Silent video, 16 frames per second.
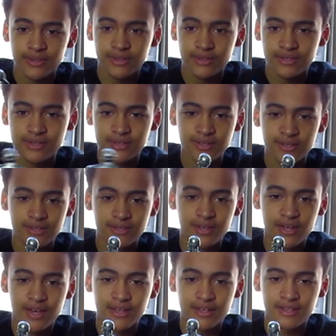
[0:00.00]
So
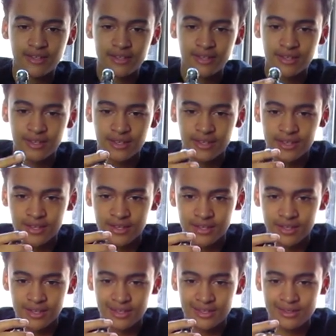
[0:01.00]
like,
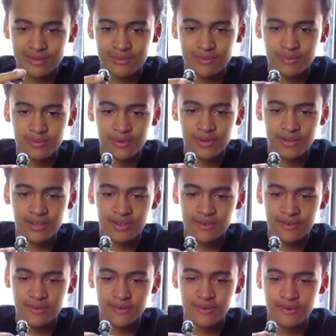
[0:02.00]
it's pretty
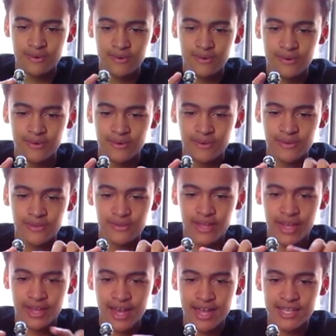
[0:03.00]
cool.
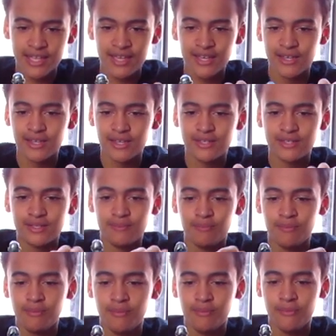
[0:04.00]
Like, I think it's
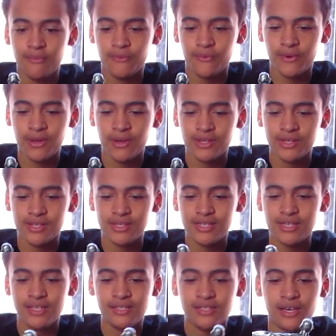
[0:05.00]
really
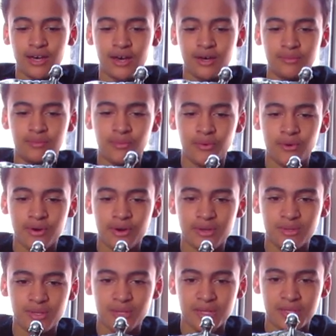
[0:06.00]
detailed
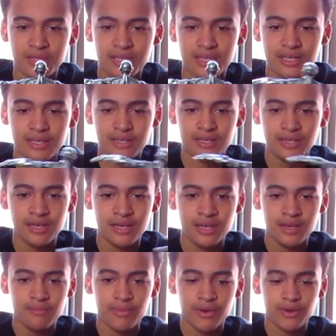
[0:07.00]
more than the
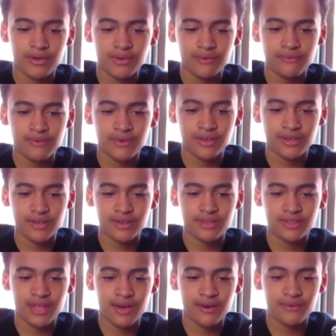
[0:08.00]

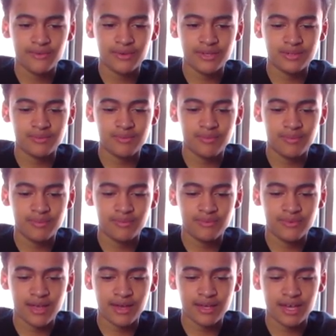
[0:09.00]
Build-A-Figure
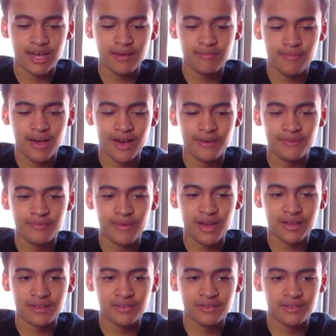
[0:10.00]
that came out
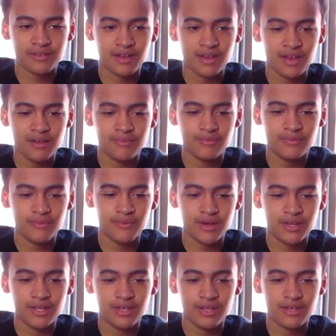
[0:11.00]
back
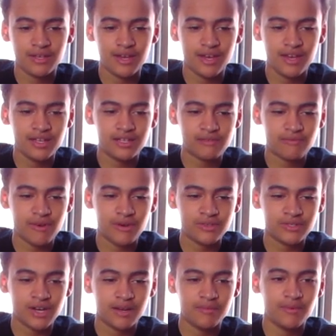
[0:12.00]
when the Age of
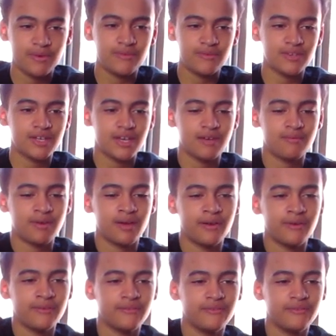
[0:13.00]
Ultron movie came out.